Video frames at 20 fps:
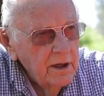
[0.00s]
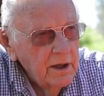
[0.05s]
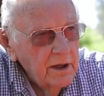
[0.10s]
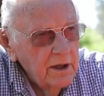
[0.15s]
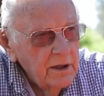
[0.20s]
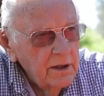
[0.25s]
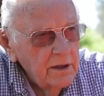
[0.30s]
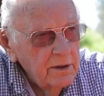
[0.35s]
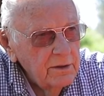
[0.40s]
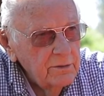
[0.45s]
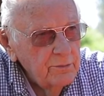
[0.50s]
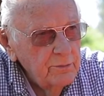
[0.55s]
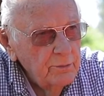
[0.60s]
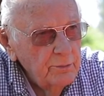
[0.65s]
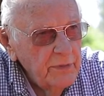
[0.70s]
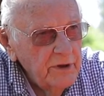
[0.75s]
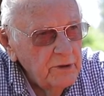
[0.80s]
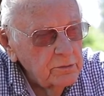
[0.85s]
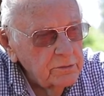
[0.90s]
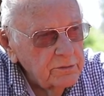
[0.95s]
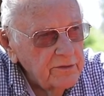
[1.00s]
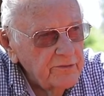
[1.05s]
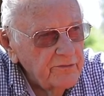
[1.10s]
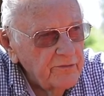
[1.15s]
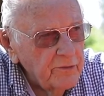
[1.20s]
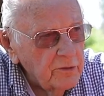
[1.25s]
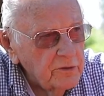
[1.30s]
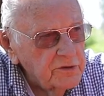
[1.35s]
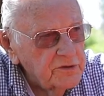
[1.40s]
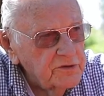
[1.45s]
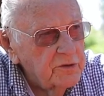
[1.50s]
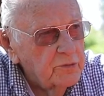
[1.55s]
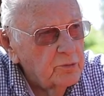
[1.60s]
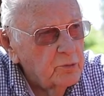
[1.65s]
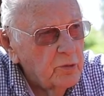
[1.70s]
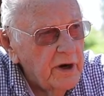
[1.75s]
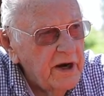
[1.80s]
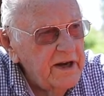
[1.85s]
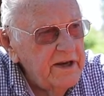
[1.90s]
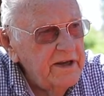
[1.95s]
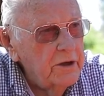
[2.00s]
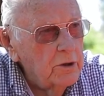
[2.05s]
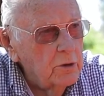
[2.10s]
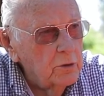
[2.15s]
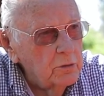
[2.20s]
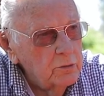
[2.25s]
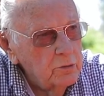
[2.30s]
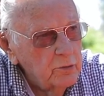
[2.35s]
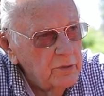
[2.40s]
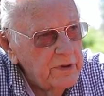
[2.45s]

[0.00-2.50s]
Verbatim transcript: uh, built the first radio